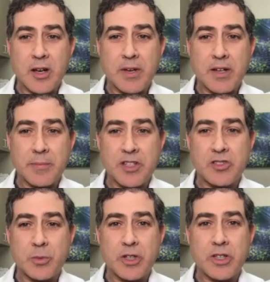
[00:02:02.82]
Ambach
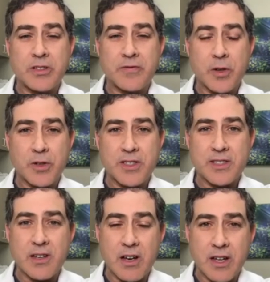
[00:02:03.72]
mentioned, we're going to focus
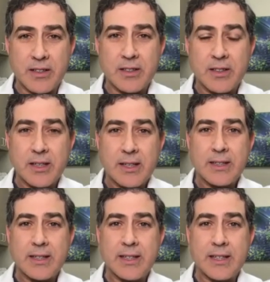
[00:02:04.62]
on
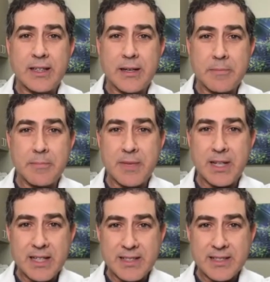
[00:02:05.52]
the
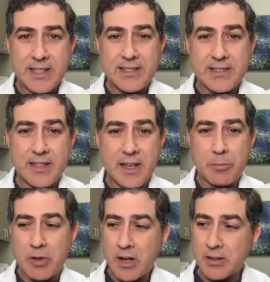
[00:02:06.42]
meniscus.
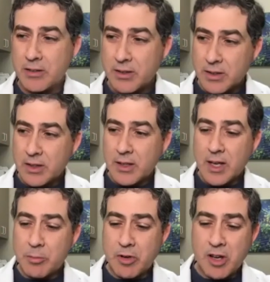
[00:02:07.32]
I
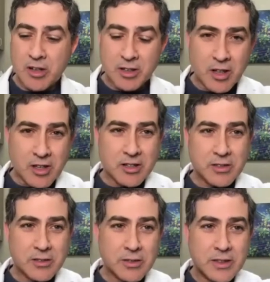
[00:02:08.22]
brought
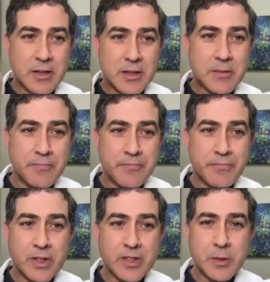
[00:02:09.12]
along
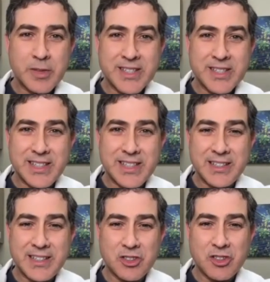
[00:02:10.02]
somebody's
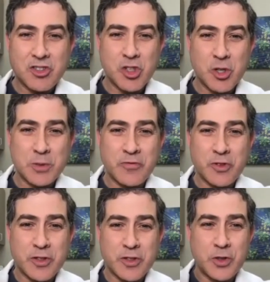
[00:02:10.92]
knee to just show you, for
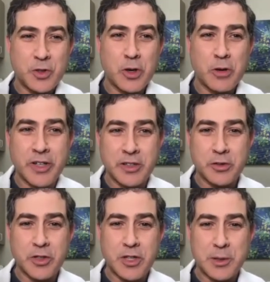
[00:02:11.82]
those of you who already
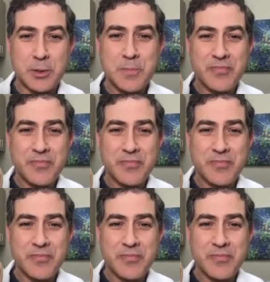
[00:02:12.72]
don't know,